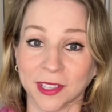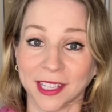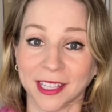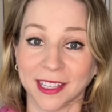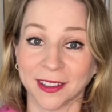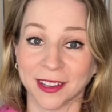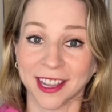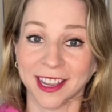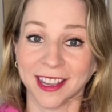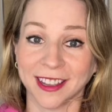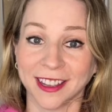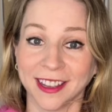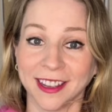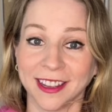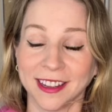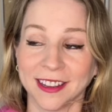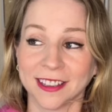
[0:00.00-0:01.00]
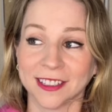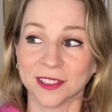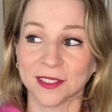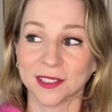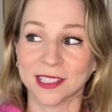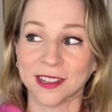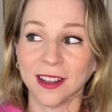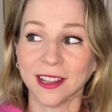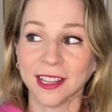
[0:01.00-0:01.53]
it, okay? So
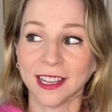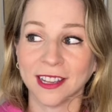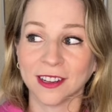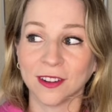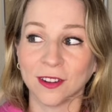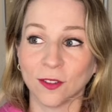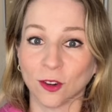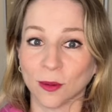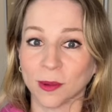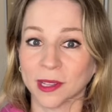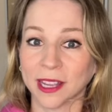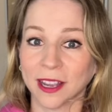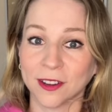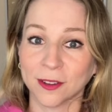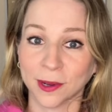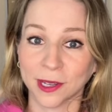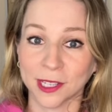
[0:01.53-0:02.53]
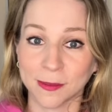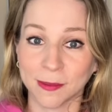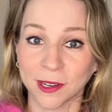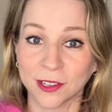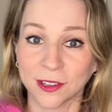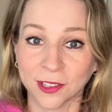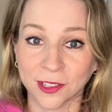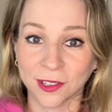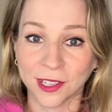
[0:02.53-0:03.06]
it's not like normally how you'd want to spend
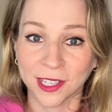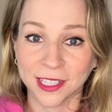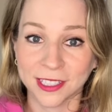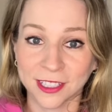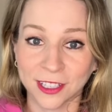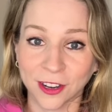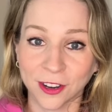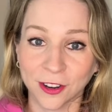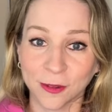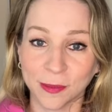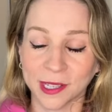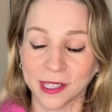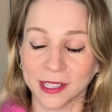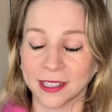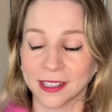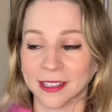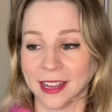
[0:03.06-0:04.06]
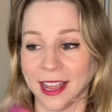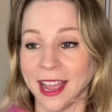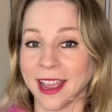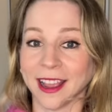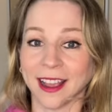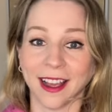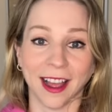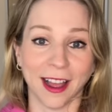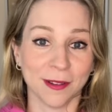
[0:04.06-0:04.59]
your 30s, you know, but
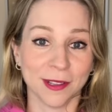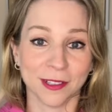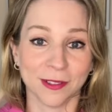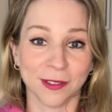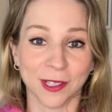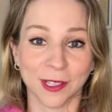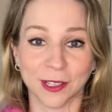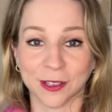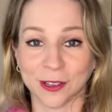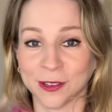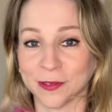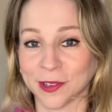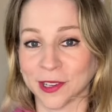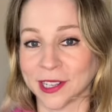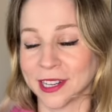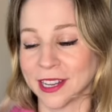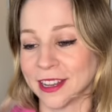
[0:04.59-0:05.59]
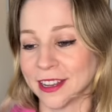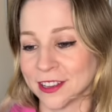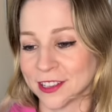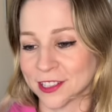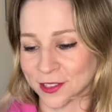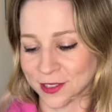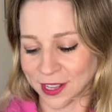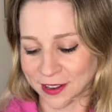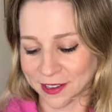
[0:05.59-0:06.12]
hey, I was a really good girlfriend.
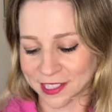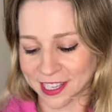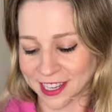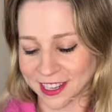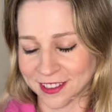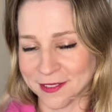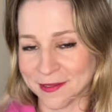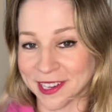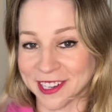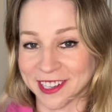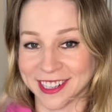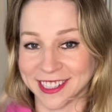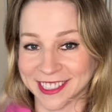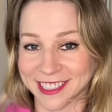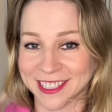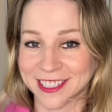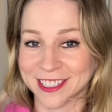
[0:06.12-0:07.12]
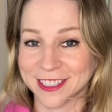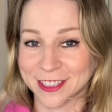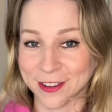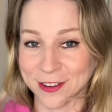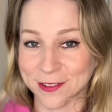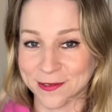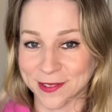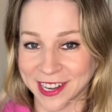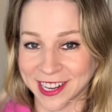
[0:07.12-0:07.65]
So then I was like, oh my God, this is
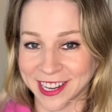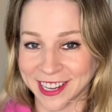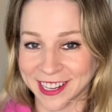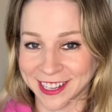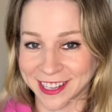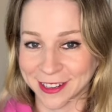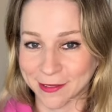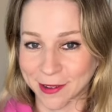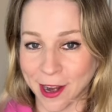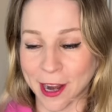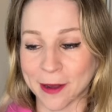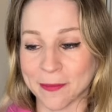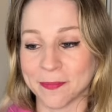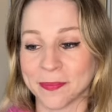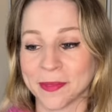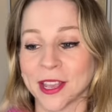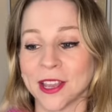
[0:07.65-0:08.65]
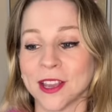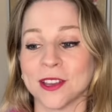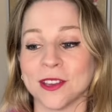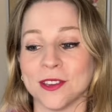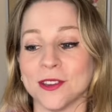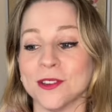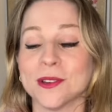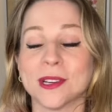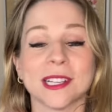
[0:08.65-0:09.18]
so funny, and it could rhyme.
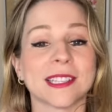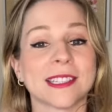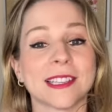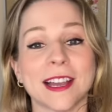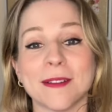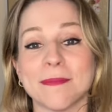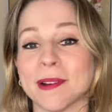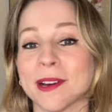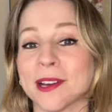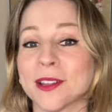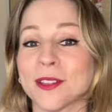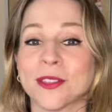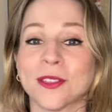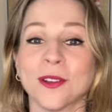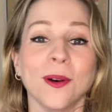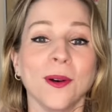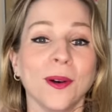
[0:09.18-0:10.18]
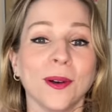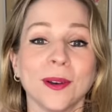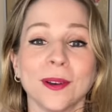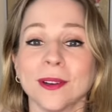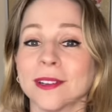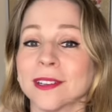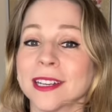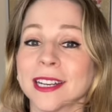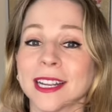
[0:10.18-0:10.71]
You could step on a
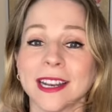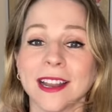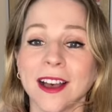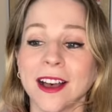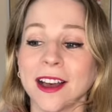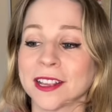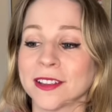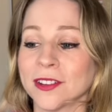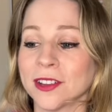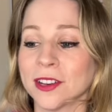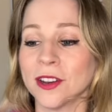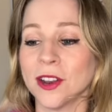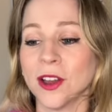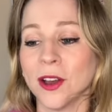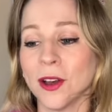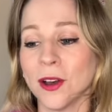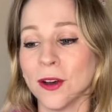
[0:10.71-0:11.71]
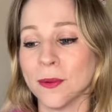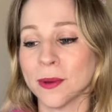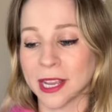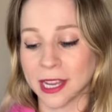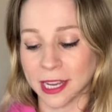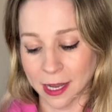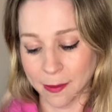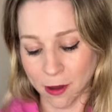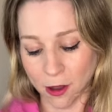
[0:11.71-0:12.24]
thorn and not even know
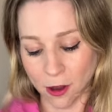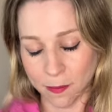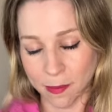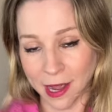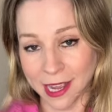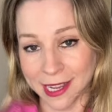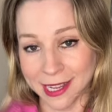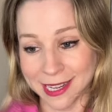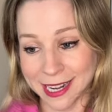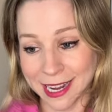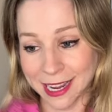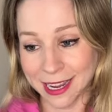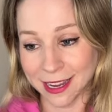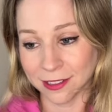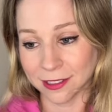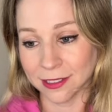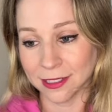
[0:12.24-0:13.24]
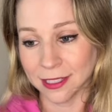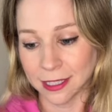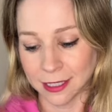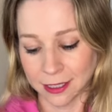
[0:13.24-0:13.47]
it, get poked by a needle,